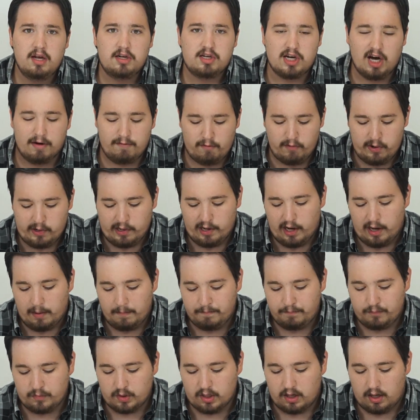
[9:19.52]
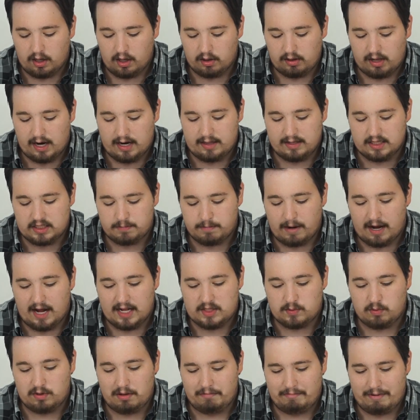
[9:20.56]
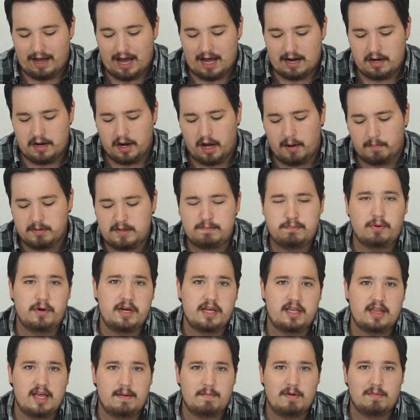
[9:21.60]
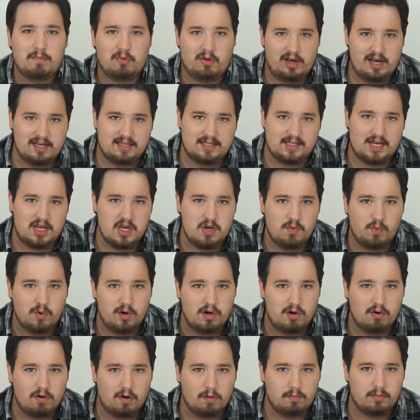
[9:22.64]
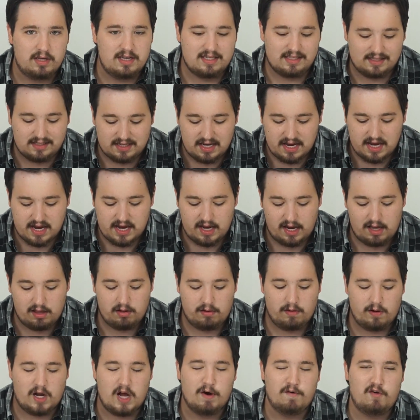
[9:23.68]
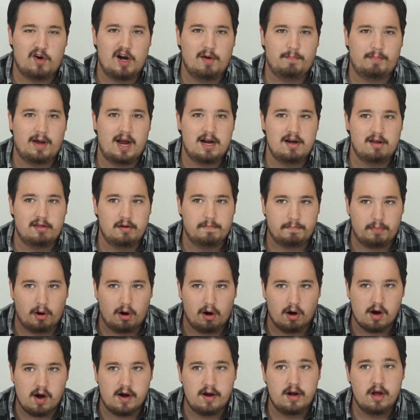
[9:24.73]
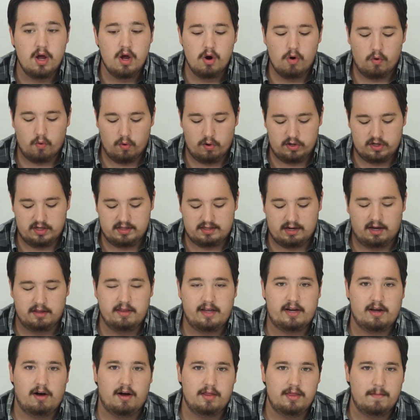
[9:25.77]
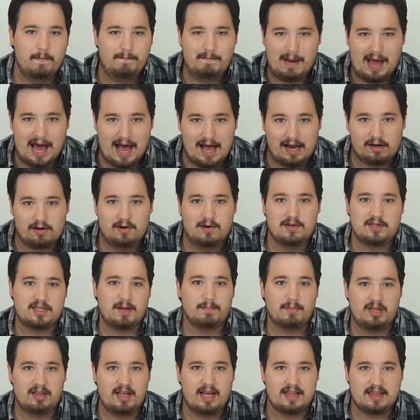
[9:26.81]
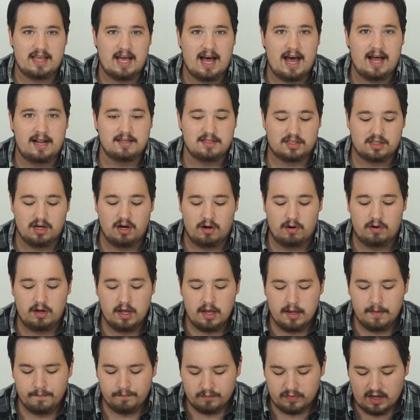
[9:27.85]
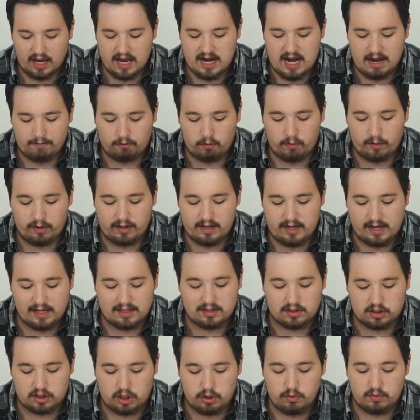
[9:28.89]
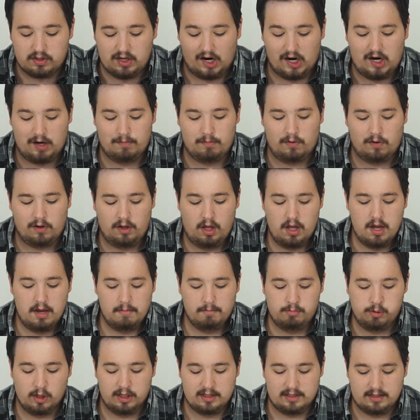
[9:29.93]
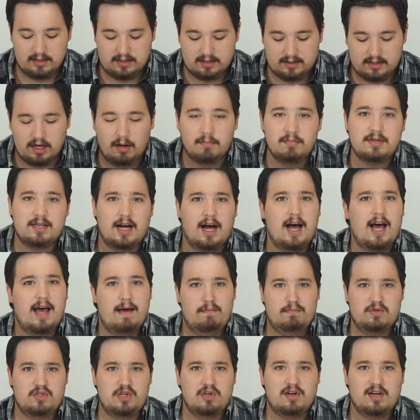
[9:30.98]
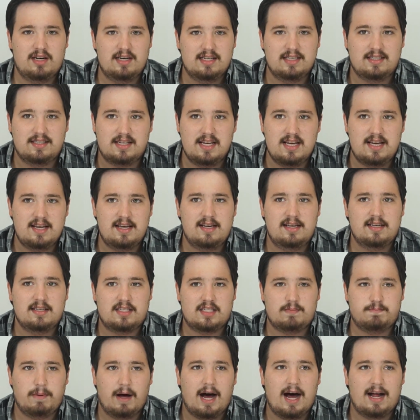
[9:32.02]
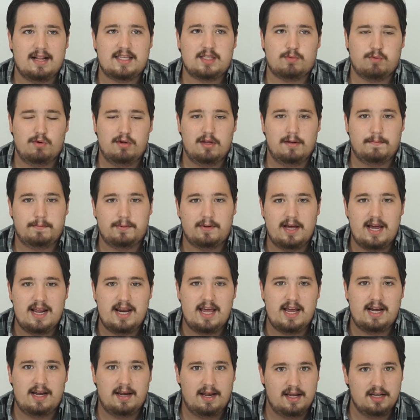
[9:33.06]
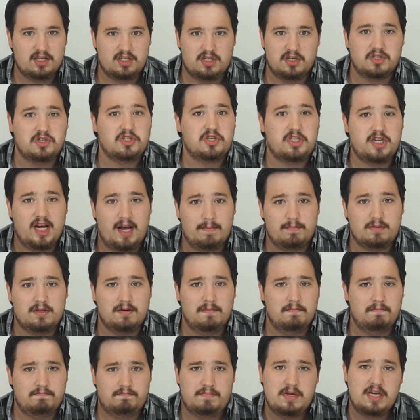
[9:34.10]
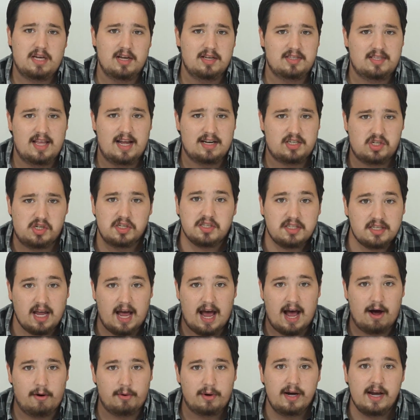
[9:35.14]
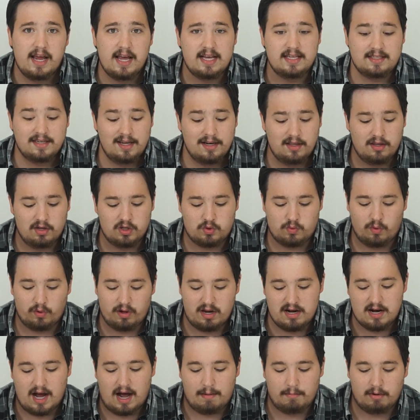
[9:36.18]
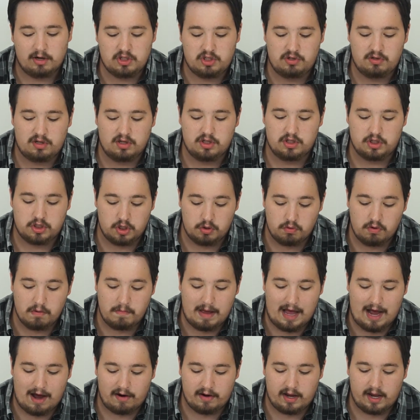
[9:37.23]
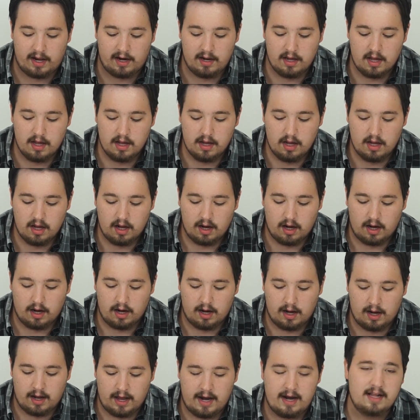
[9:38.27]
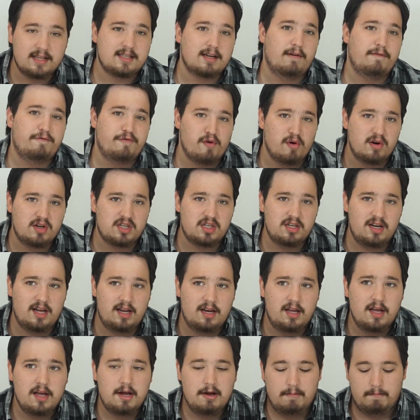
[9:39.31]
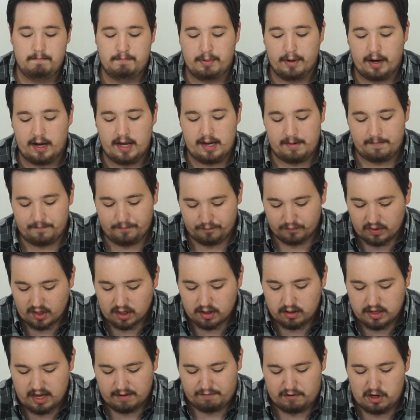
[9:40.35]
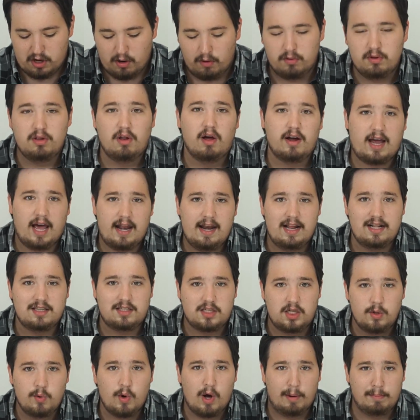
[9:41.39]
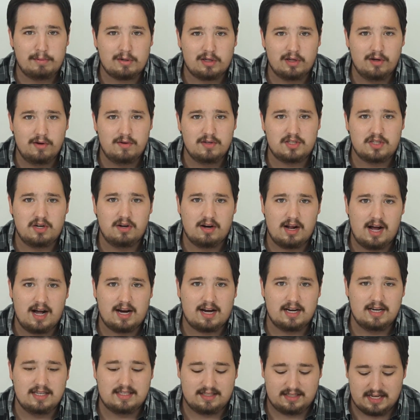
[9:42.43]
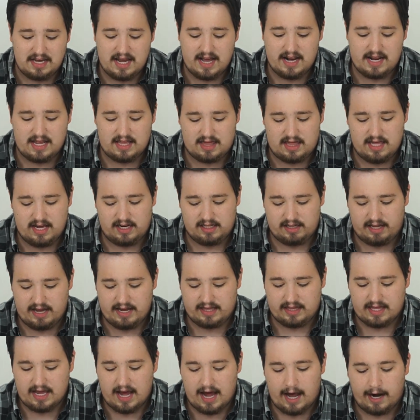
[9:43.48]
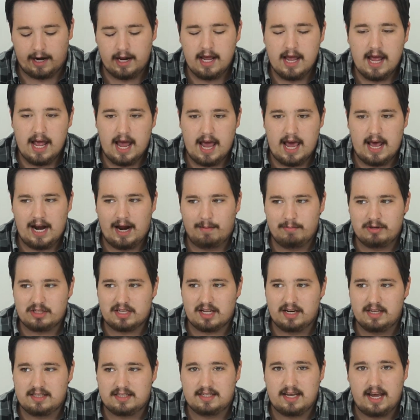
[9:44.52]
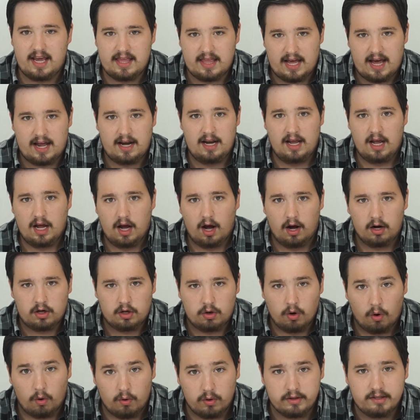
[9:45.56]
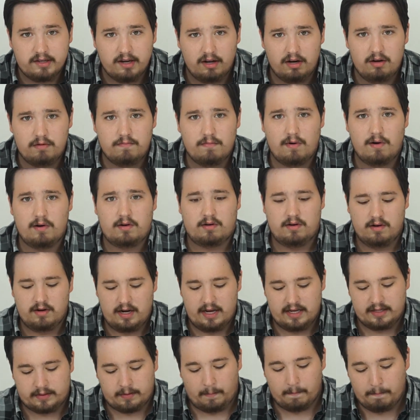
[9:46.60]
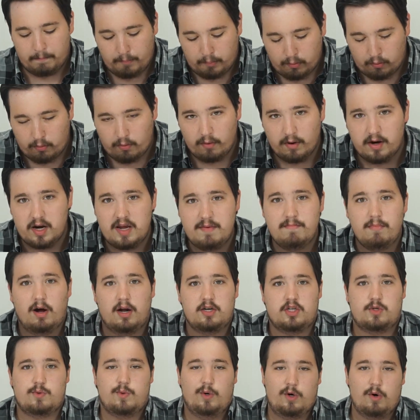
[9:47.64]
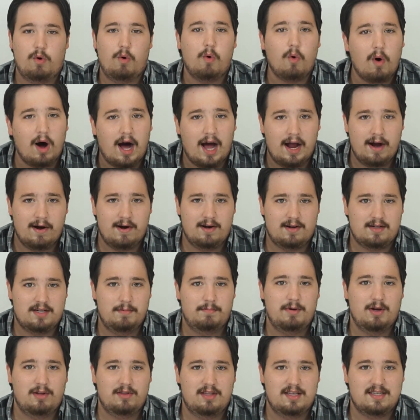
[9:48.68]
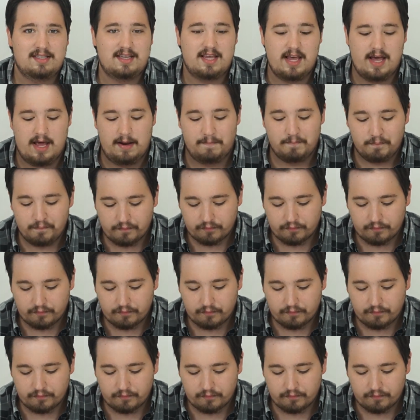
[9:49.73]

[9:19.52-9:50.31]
covering up a lot of the spots with the bad nubs, putting them in places that you wouldn't normally see. Either they're covered up by another part or just on the back or something like that. So it never really gets too terrible, but sometimes you're going to see spots where the plating is just chipped because that's just how it is, and there's really not much you can do about it. And it's unfortunate, but if you don't look at it too up close, you're not going to see anything like that. And I'm just going to say that a gold Gundam marker is pretty much required to build this kit.